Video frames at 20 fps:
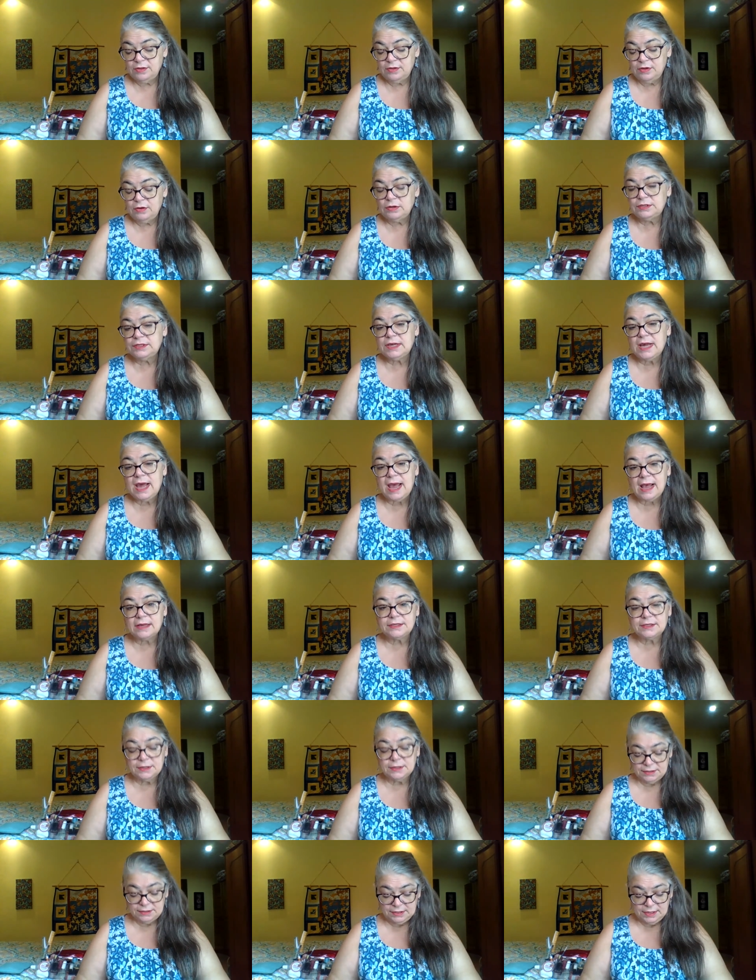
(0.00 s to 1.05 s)

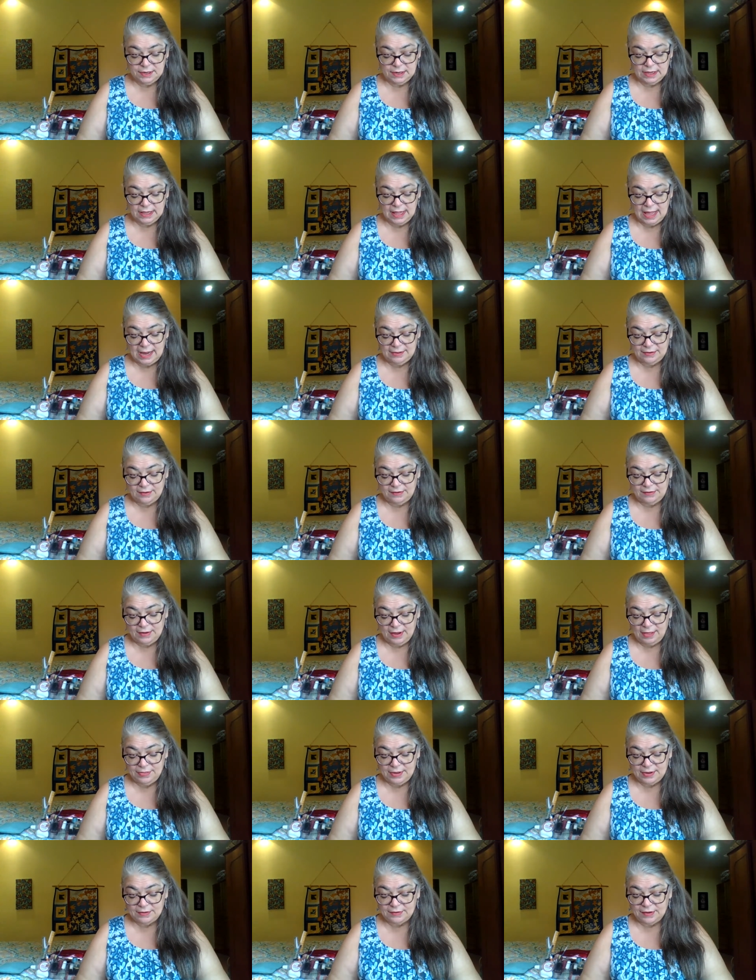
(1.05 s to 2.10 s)
Newscasters neglect to
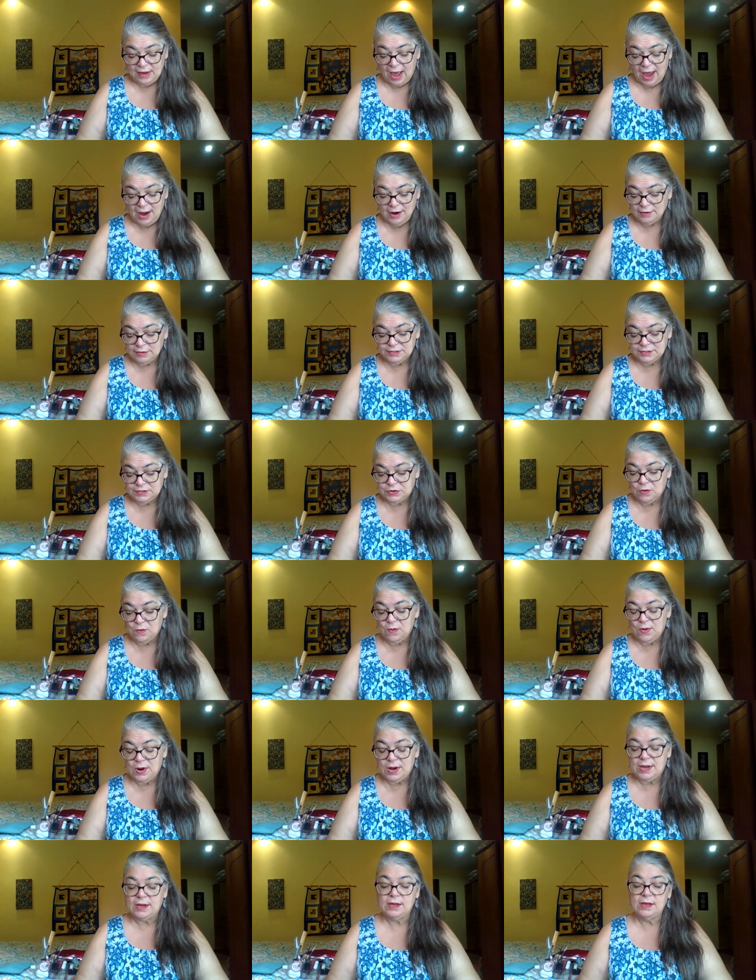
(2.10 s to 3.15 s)
tell the entire
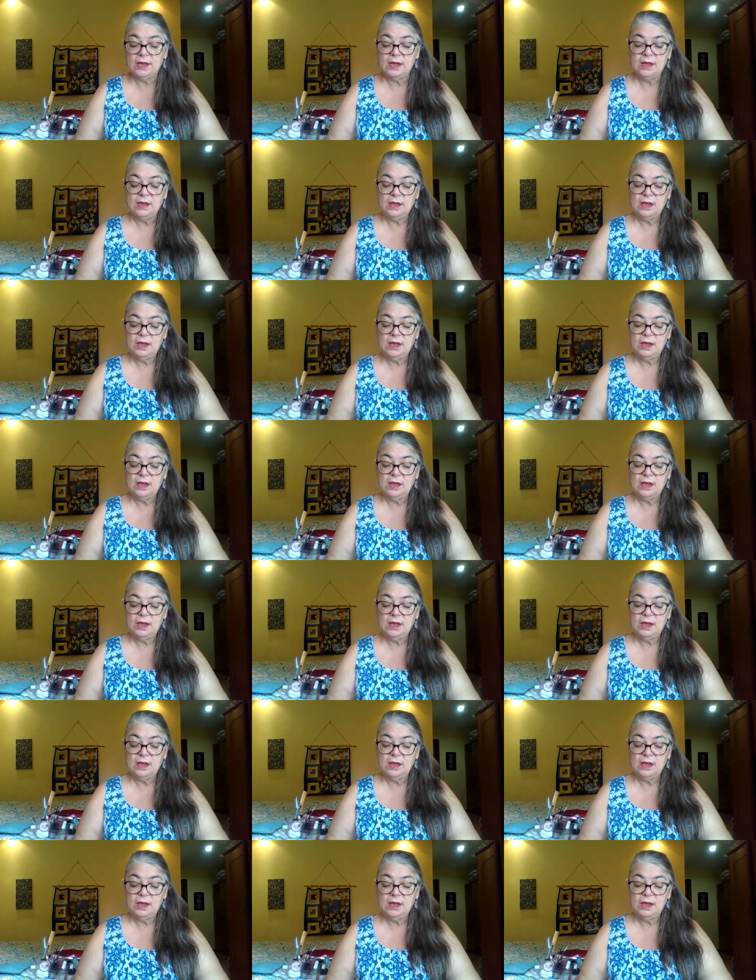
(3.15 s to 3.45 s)
story.